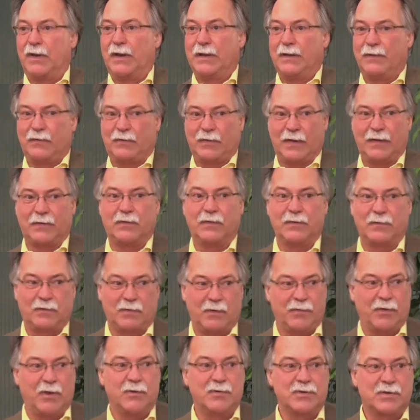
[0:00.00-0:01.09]
consensus
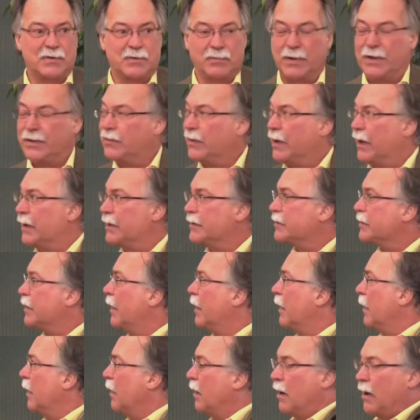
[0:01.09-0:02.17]
on those three things.
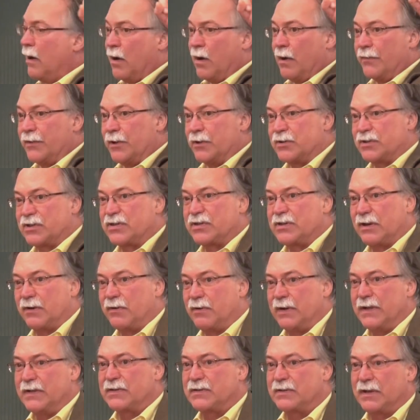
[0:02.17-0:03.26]
There's serious